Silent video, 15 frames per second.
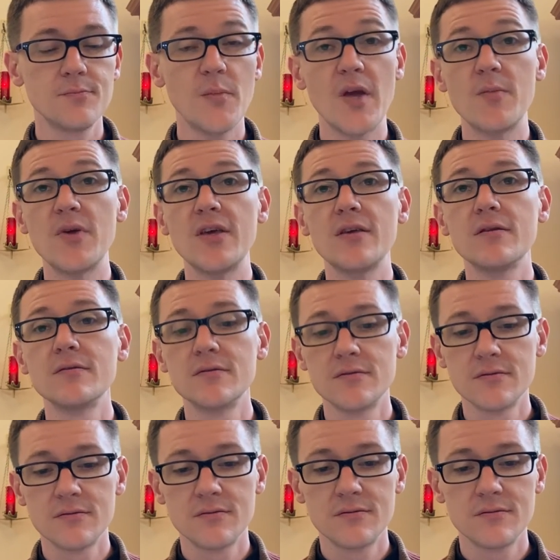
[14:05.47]
Maybe
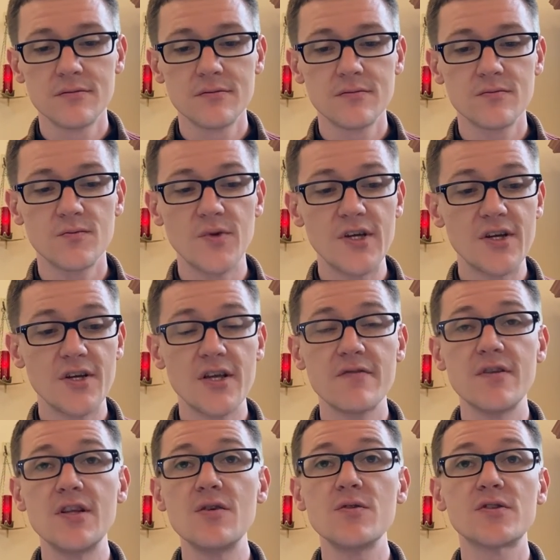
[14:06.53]
we could
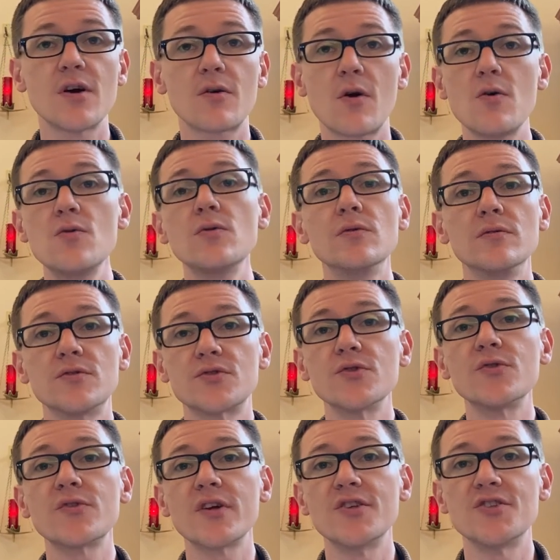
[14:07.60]
even use our own
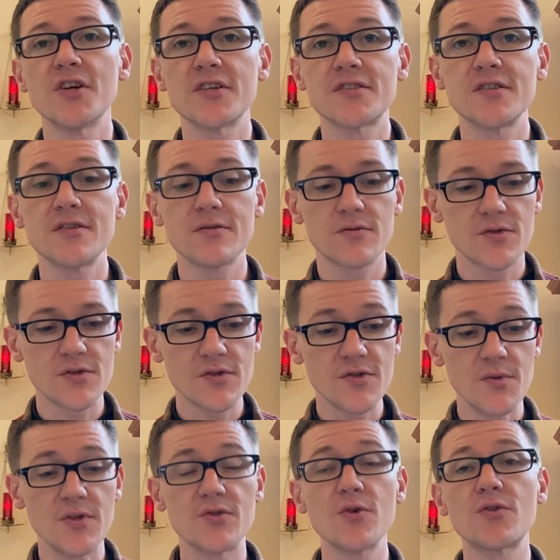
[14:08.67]
Truth and Justice,
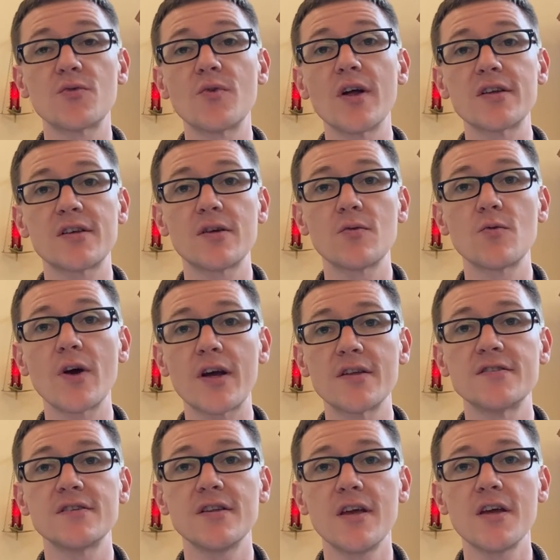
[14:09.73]
excuse me, Truth and Re
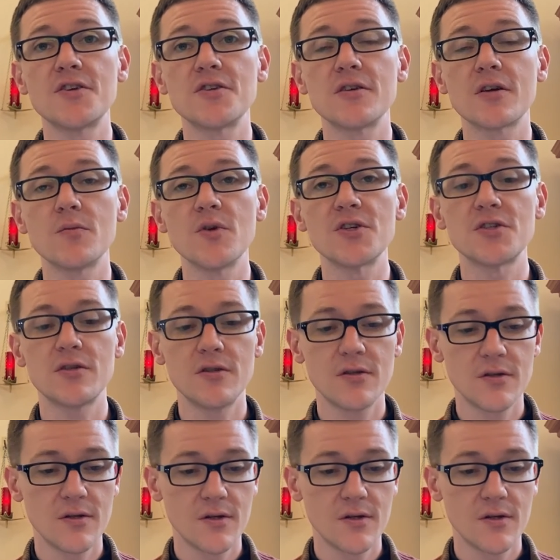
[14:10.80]
Reconciliation Commission